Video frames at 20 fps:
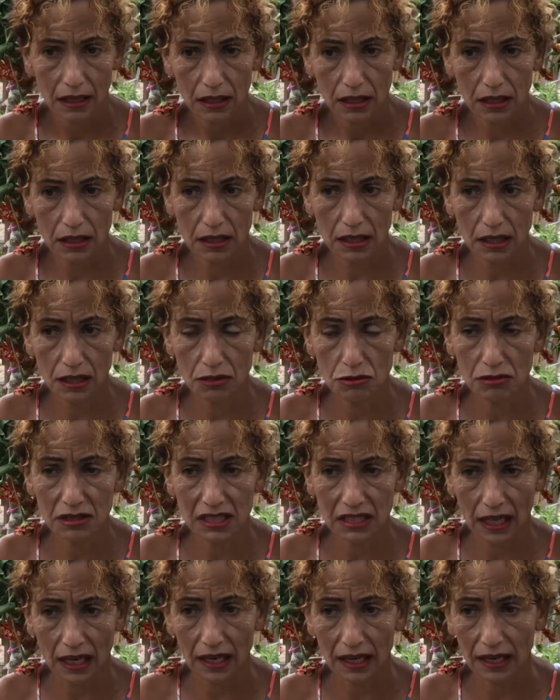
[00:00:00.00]
And then you
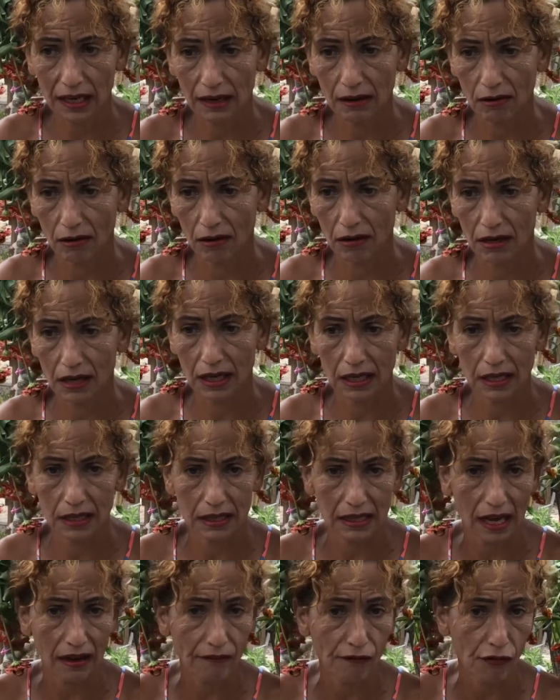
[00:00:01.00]
stand in the corner and
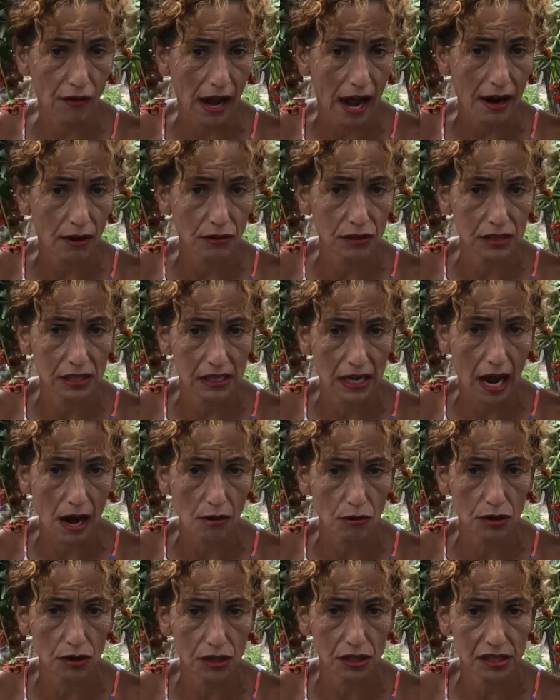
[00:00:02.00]
talk for hours and
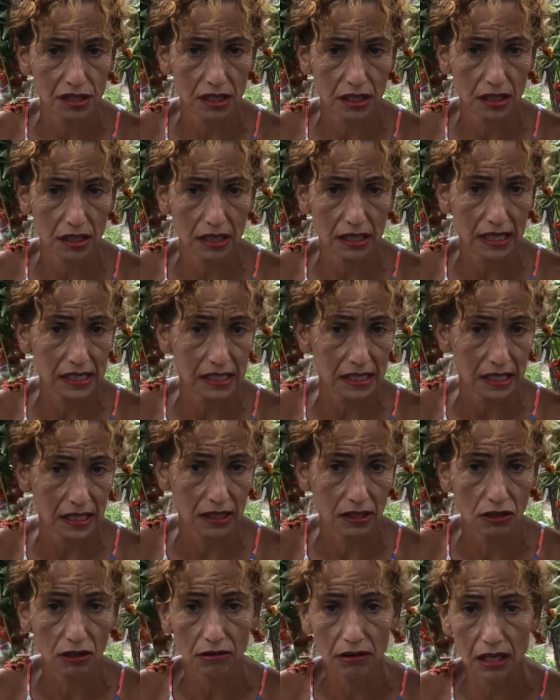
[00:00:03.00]
hours, and that's it.
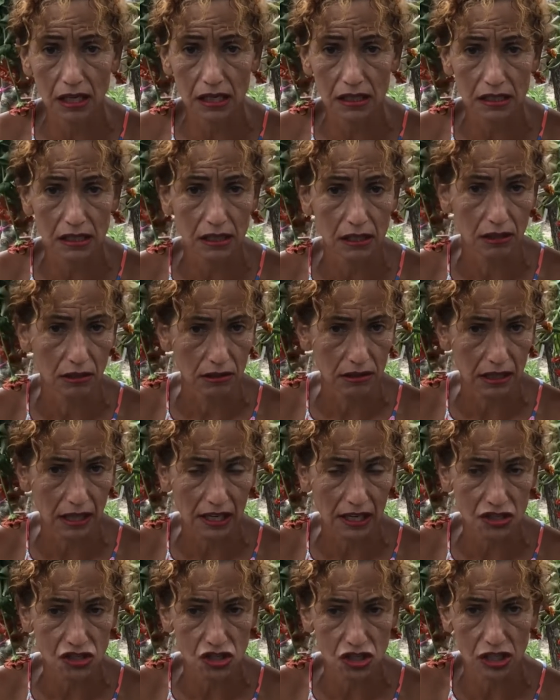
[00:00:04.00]
No kissing, no
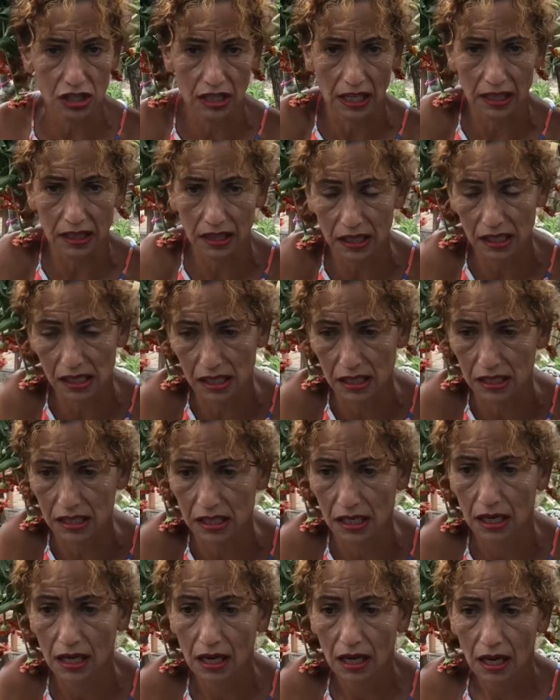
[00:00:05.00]
touching, nothing,
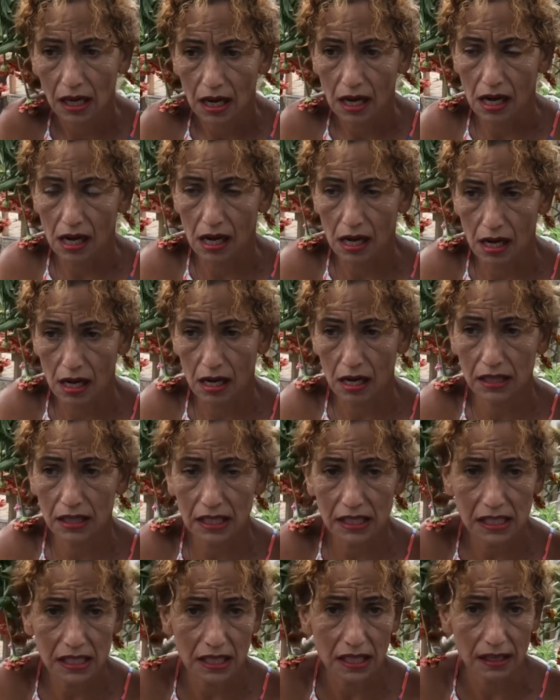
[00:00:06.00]
just
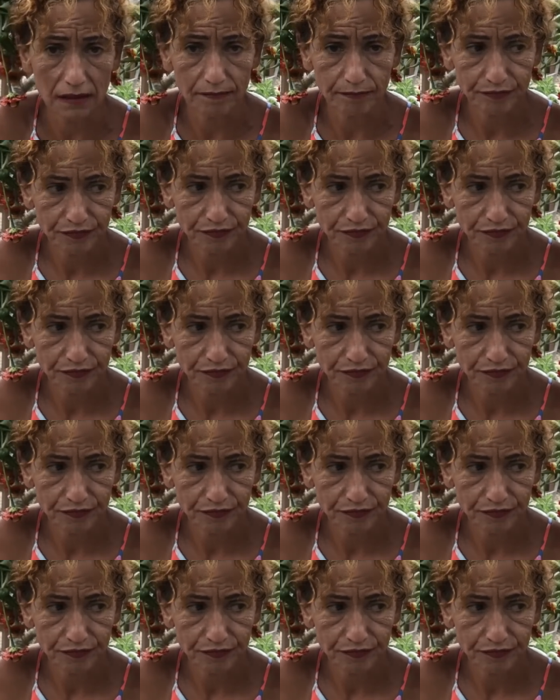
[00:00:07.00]
that's it.